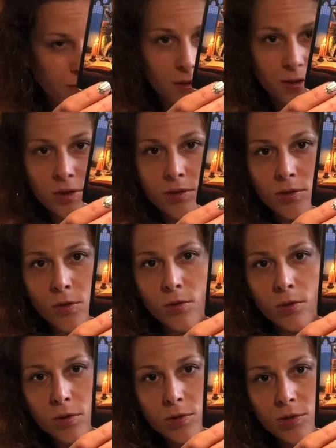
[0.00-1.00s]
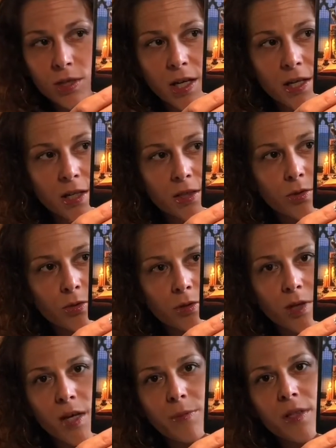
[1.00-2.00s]
is so close to getting into
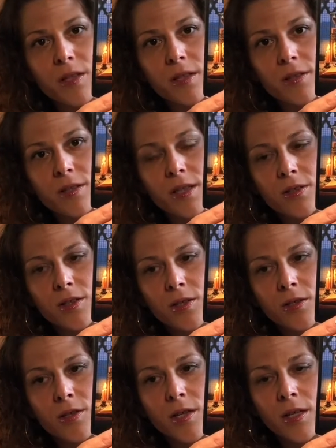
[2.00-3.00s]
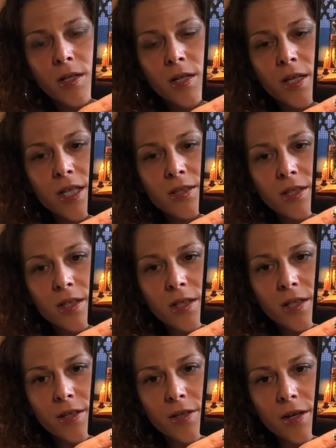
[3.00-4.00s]
alignment. That there is a
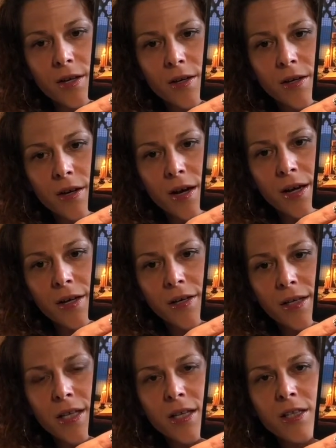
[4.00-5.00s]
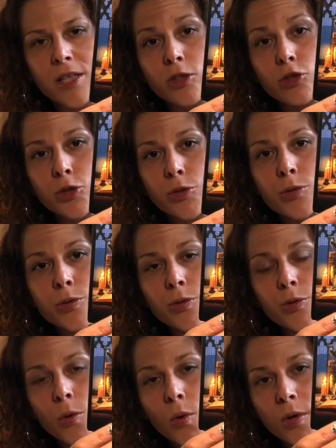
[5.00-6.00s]
healing
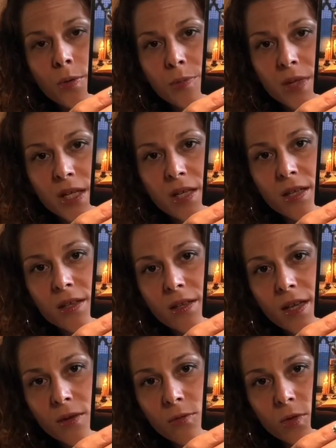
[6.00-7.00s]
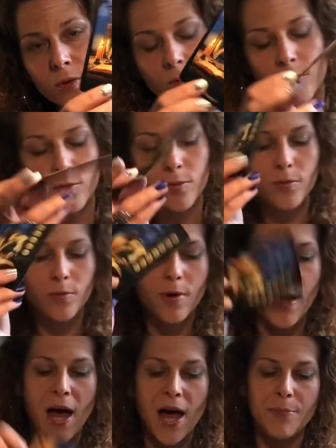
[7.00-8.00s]
truth or meeting that will
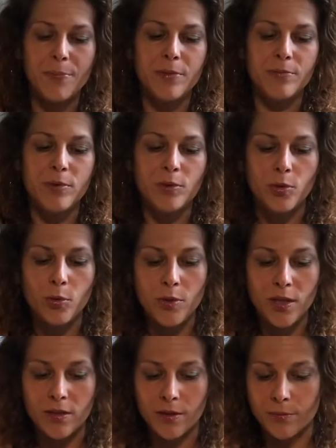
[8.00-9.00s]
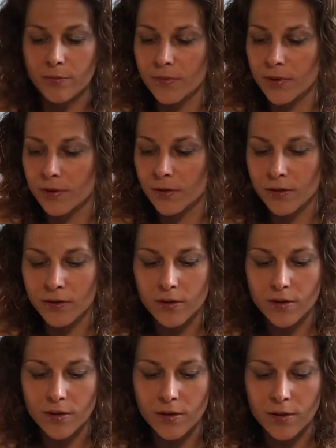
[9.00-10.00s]
happen between them.
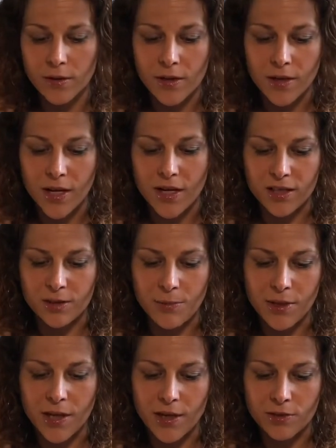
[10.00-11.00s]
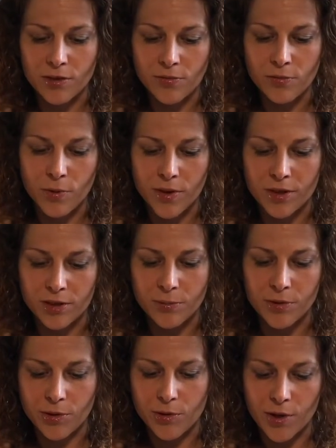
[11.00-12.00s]
And it's because of what has
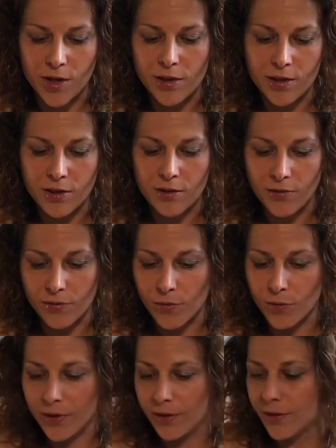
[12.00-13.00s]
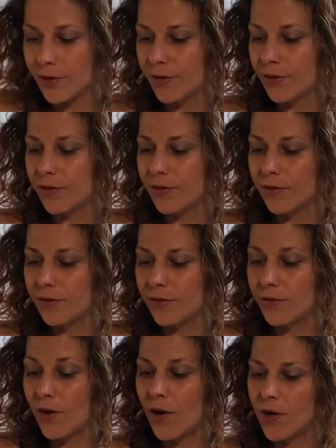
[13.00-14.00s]
been created in the void,
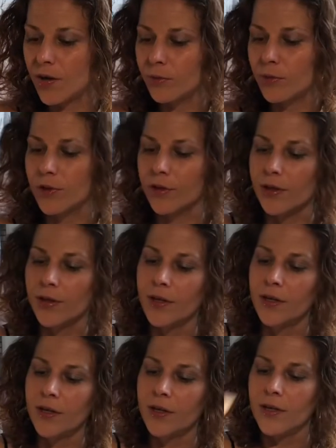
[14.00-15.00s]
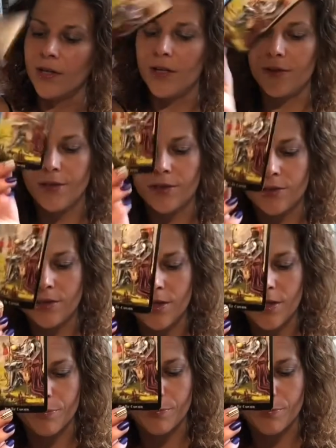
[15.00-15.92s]
the hard work. And there's the